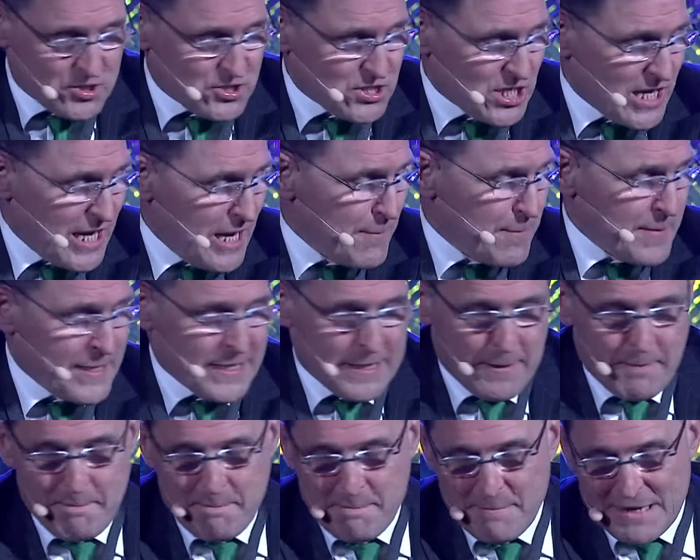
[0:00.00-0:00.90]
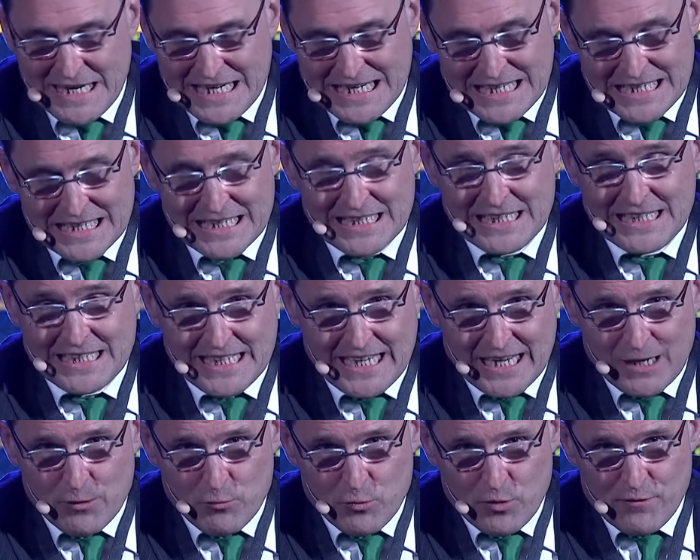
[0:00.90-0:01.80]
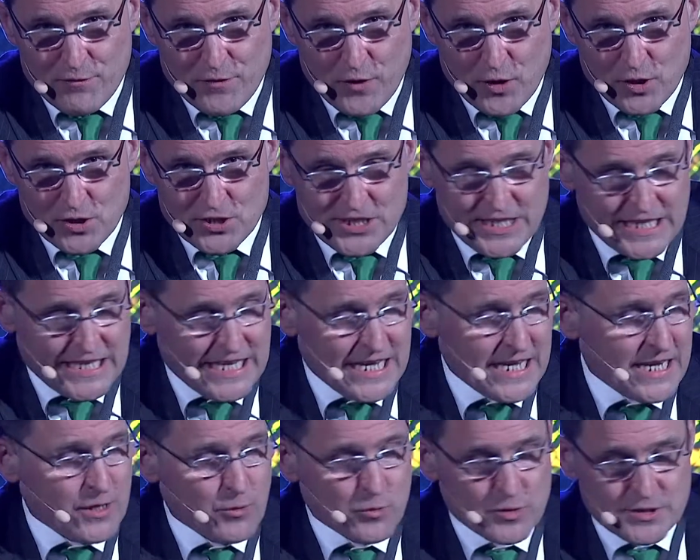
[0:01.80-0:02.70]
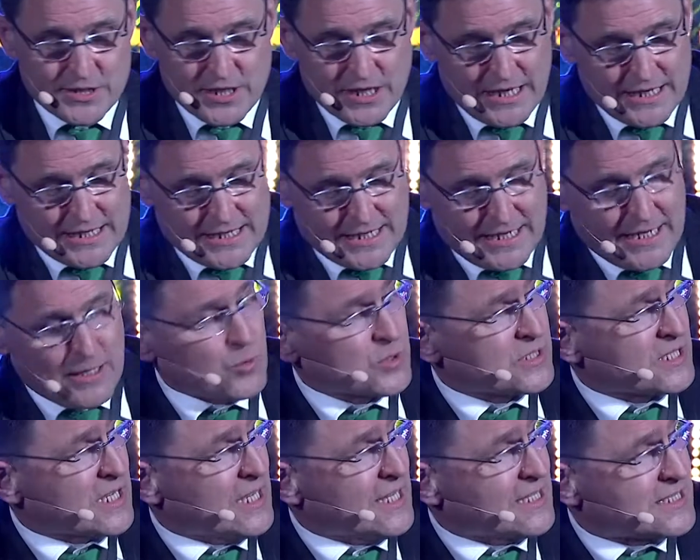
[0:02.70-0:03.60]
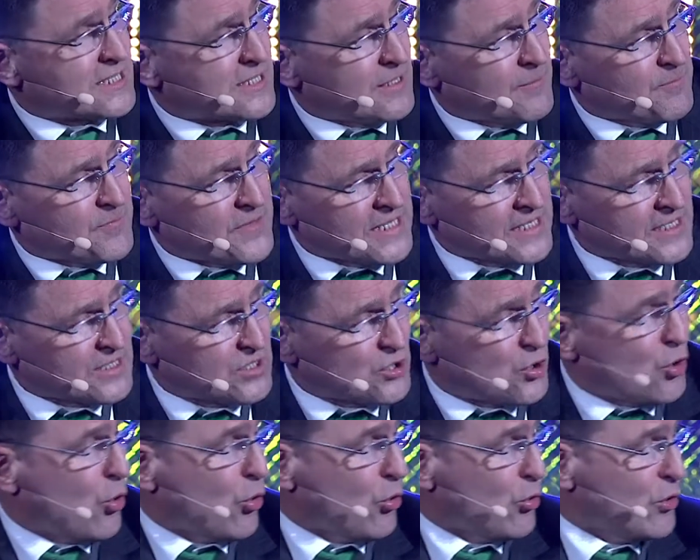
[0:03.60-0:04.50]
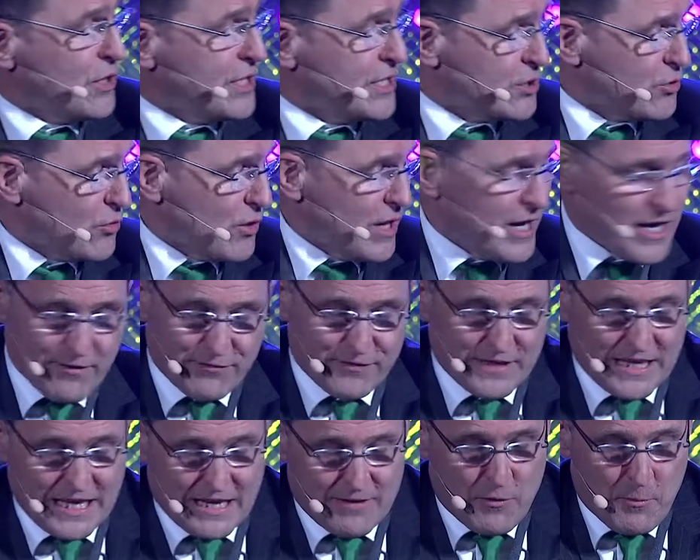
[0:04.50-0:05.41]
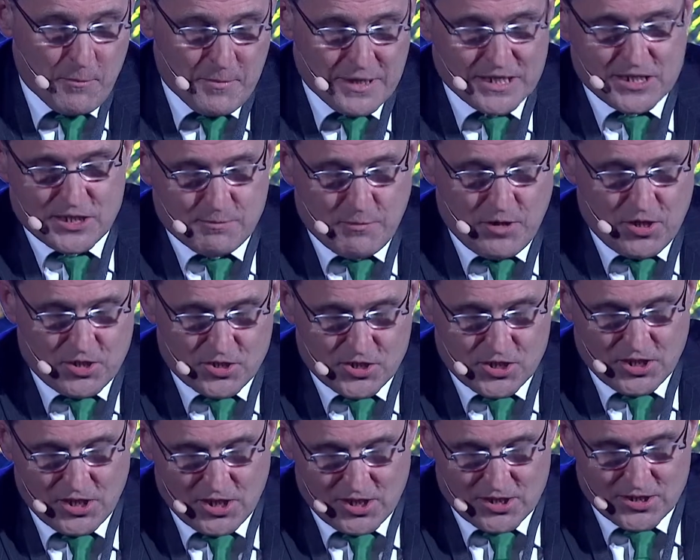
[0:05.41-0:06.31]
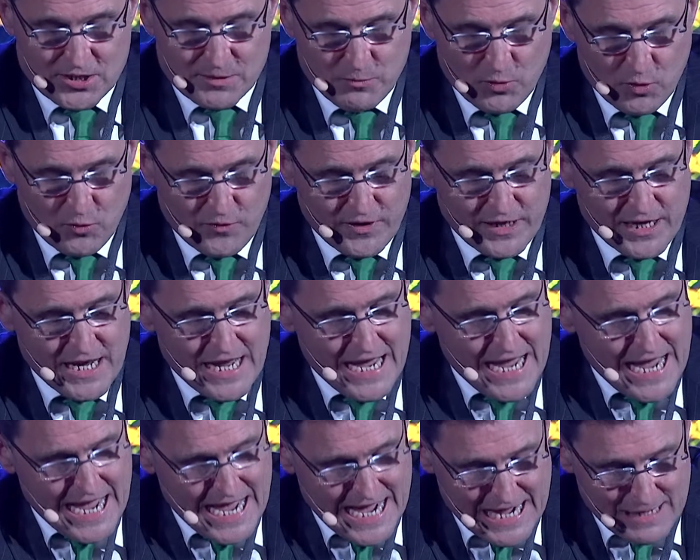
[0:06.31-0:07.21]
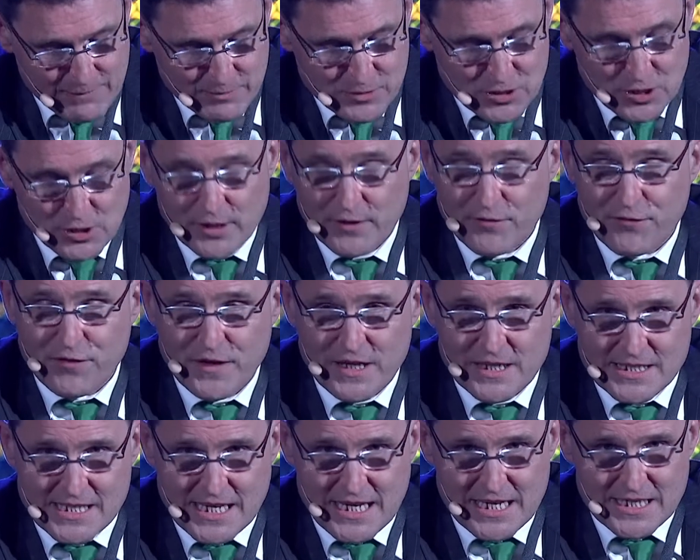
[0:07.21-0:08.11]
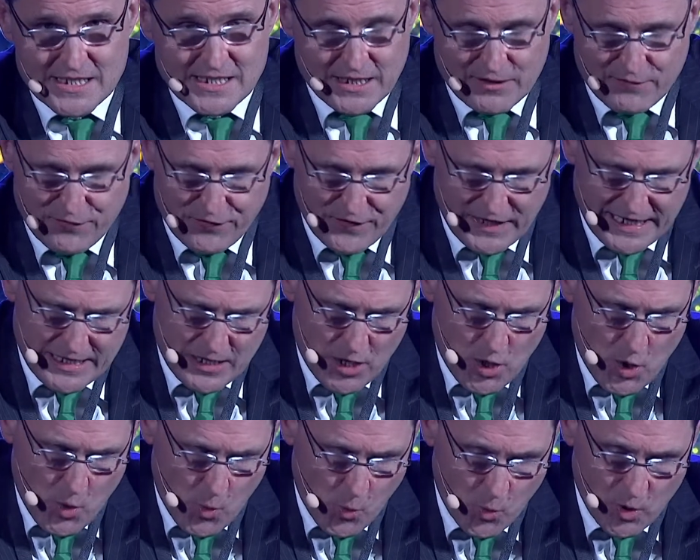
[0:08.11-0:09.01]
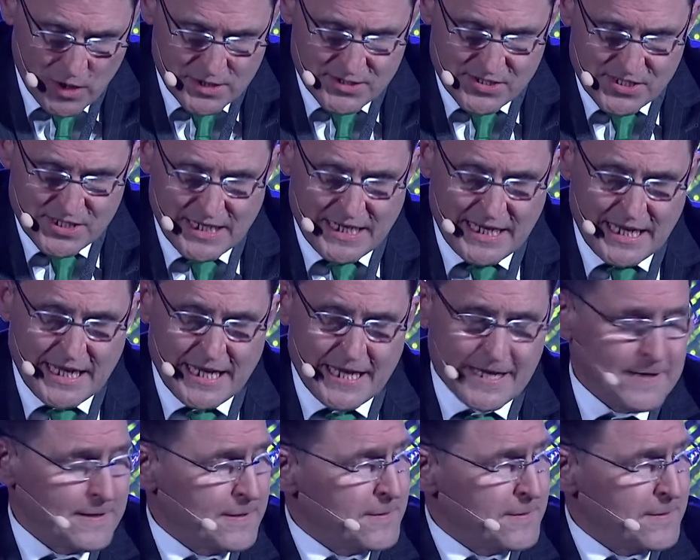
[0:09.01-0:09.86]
top and immediately get reversed again. It was like something choreographed out of a mixed martial arts movie. Absolutely fantastic fight. Once again,